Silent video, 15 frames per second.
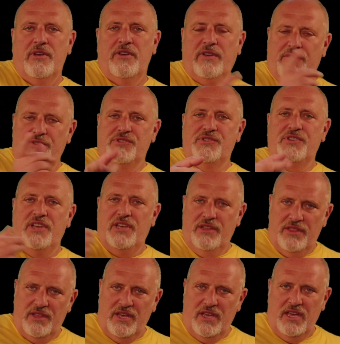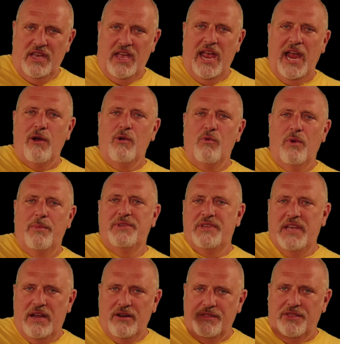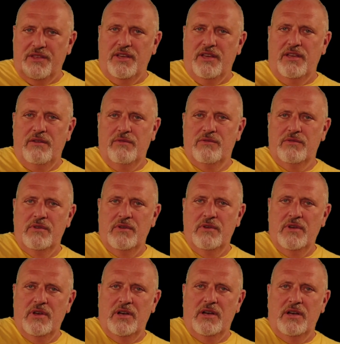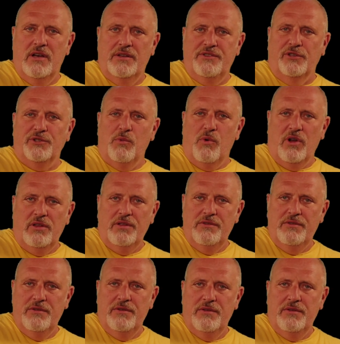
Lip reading: Have you ever seen the hairy woman down at the Tilt-A-Whirl?